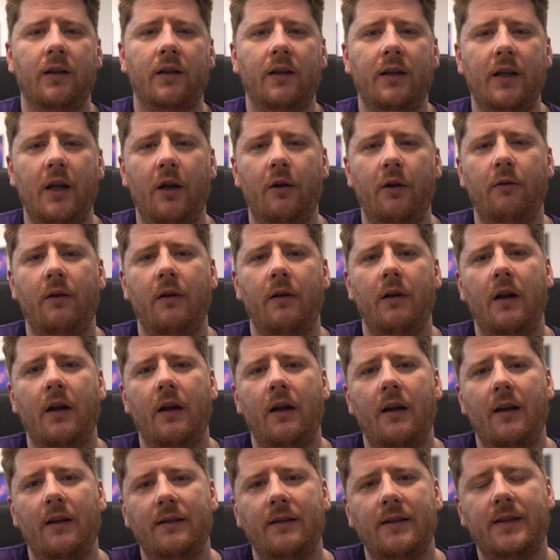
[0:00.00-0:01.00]
now
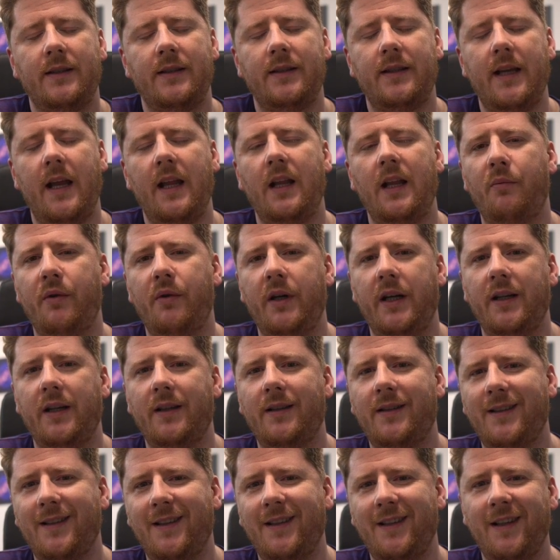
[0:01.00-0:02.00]

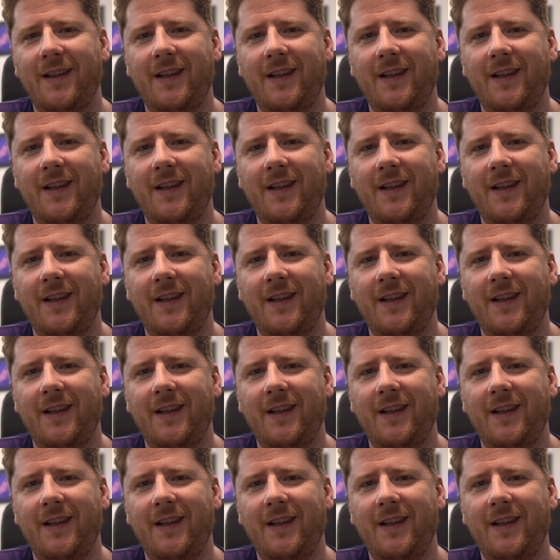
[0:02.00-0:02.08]
celebrates